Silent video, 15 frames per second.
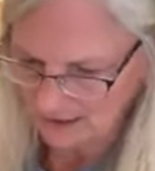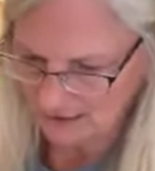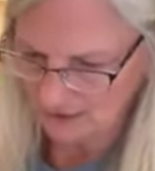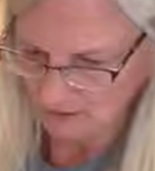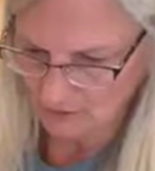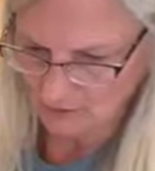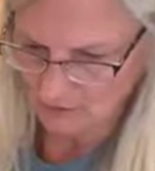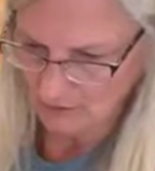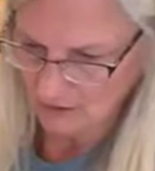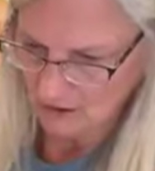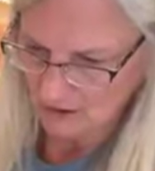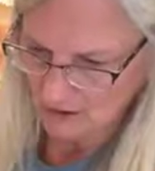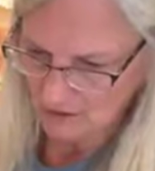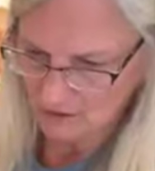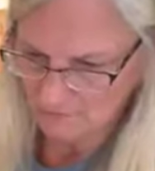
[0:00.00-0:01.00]
Now,
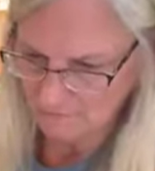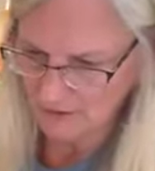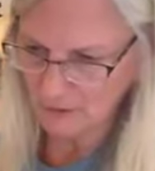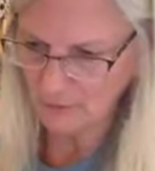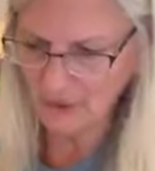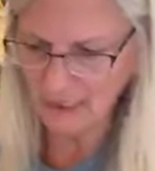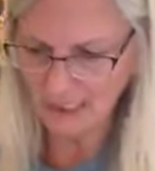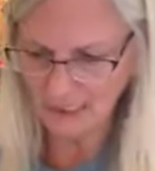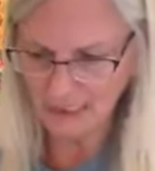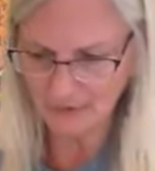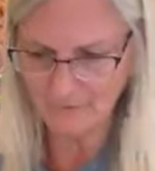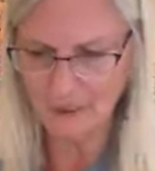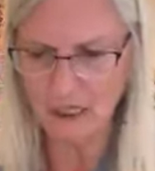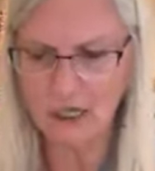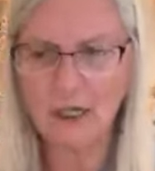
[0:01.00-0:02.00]
so far we
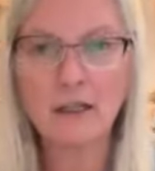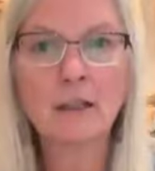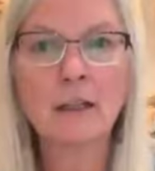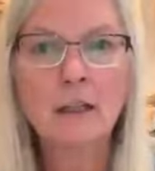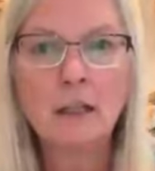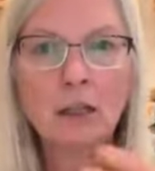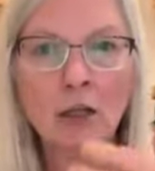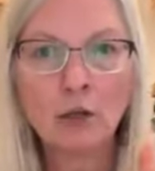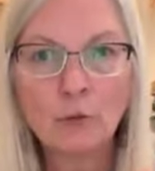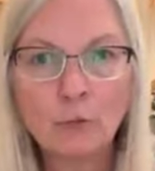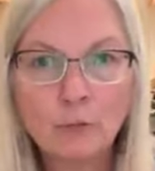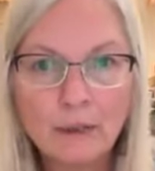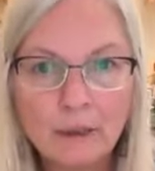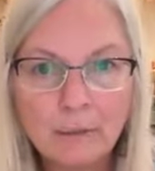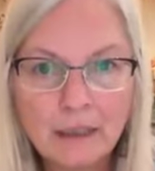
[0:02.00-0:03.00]
have our
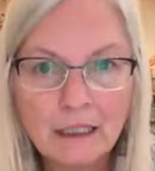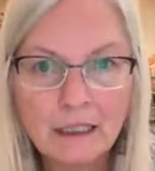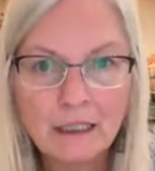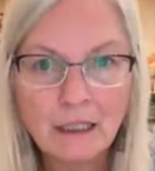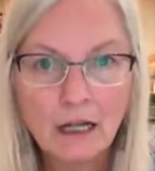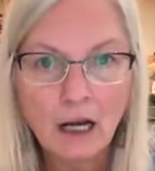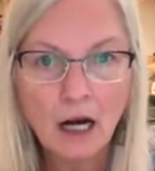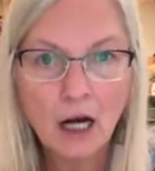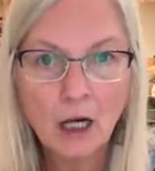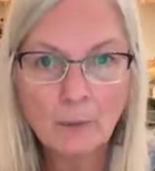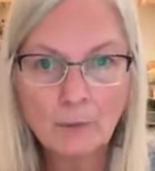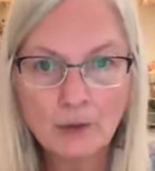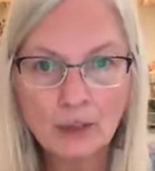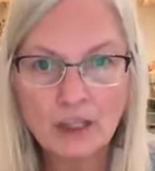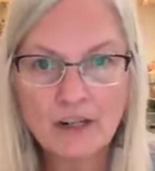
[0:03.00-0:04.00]
ribbon,
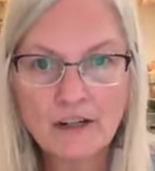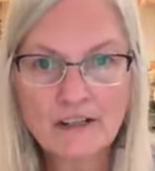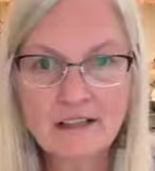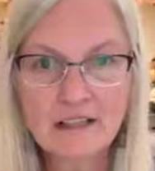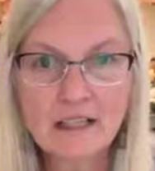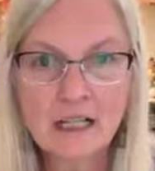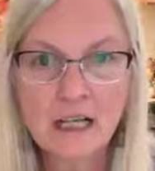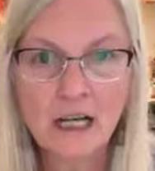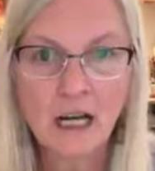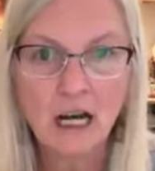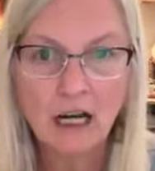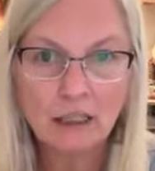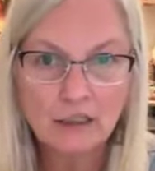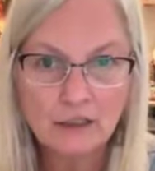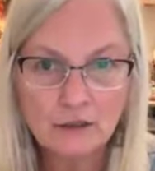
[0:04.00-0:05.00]
our books,
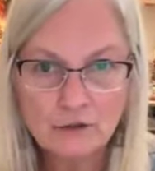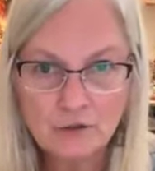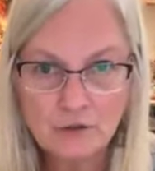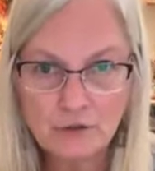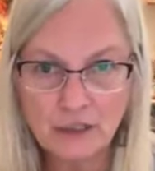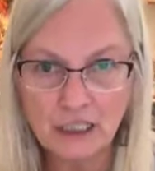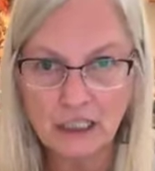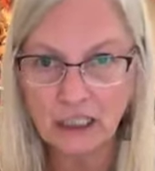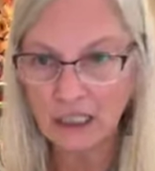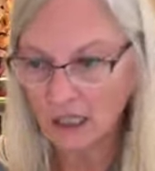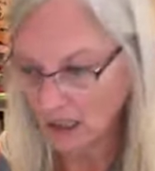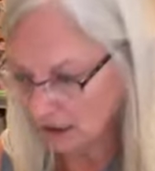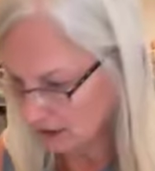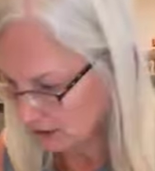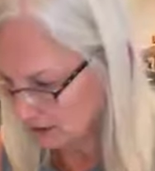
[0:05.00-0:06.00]
our little
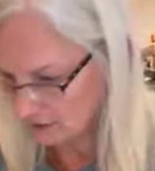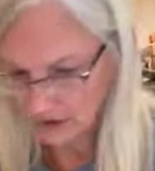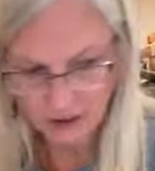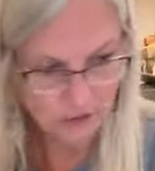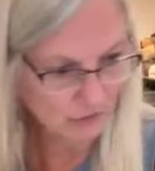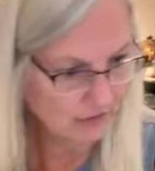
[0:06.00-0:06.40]
tree, our little